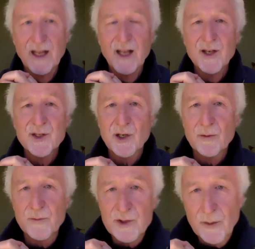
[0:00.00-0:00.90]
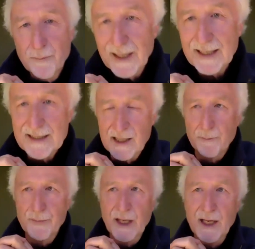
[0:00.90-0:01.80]
So pick
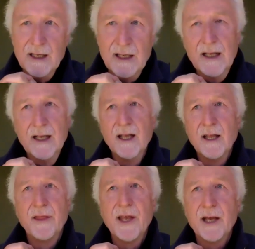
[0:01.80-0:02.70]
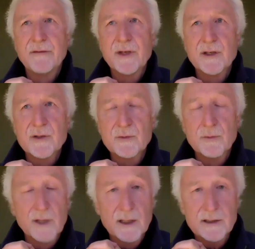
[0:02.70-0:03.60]
something that feels
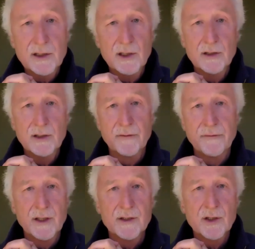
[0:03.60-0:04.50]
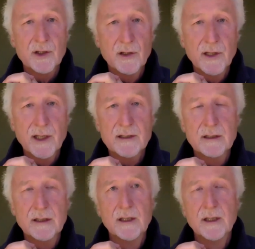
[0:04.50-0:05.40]
real to you, that feels current
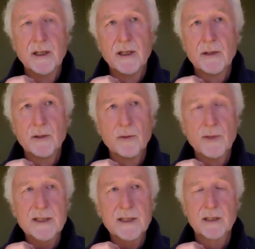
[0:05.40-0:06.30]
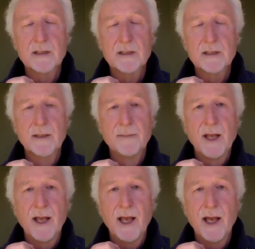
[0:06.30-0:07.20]
or recent,
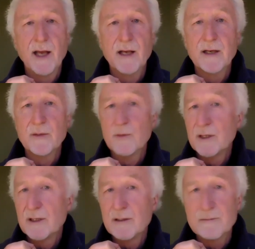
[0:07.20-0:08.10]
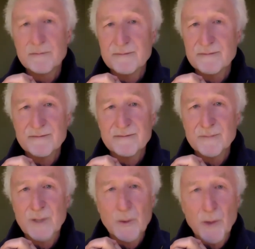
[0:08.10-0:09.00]
and we'll
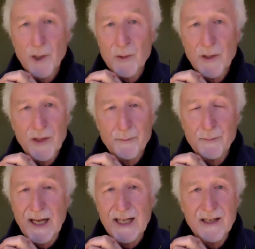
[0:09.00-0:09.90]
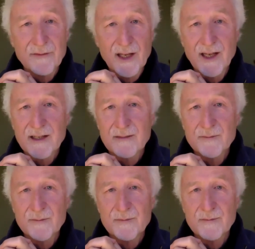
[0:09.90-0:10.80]
work with it by giving it
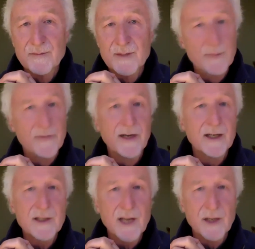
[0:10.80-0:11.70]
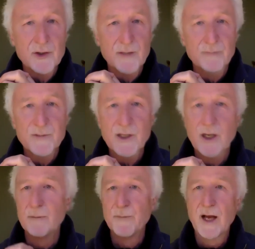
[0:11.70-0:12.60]
some of our attention.
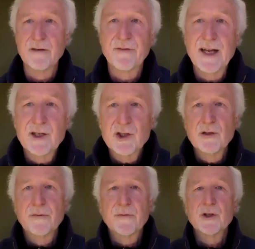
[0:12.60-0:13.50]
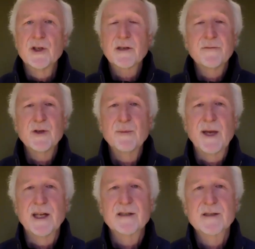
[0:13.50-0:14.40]
So I'll invite you for just a few
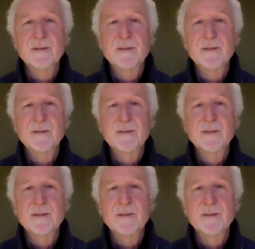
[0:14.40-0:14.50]
minutes